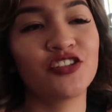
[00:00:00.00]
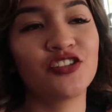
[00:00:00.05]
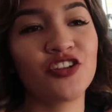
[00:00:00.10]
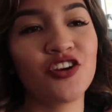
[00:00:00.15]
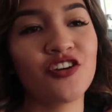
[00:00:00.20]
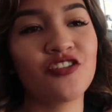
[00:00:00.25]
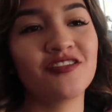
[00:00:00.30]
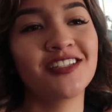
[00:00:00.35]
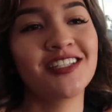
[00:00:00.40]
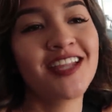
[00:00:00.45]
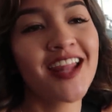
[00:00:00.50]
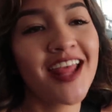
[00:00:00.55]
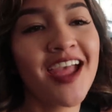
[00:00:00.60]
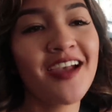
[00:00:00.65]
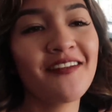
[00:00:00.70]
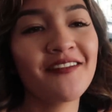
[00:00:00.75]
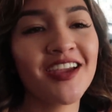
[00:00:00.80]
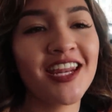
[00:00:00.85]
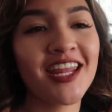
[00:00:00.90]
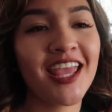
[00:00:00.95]
So today
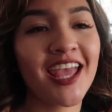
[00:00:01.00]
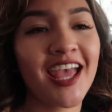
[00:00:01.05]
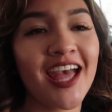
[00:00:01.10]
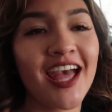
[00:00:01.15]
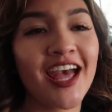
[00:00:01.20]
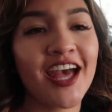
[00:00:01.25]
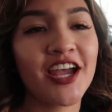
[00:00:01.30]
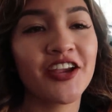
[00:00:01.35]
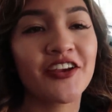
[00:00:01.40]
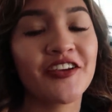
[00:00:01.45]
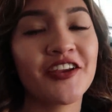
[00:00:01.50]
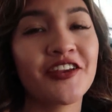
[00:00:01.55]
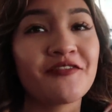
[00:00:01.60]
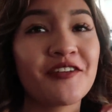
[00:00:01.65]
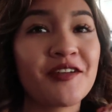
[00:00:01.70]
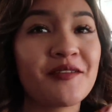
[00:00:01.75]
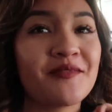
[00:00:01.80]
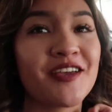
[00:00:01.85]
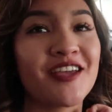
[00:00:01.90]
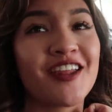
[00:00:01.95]
I'm gonna get a green
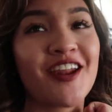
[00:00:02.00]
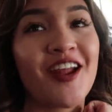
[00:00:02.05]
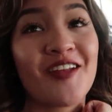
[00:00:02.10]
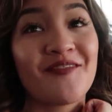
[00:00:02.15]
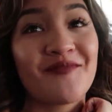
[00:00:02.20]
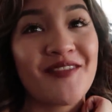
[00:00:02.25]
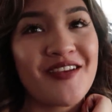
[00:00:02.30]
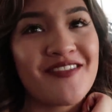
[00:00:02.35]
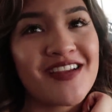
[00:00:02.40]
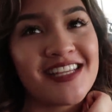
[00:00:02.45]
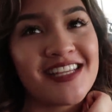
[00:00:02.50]
ribbon on my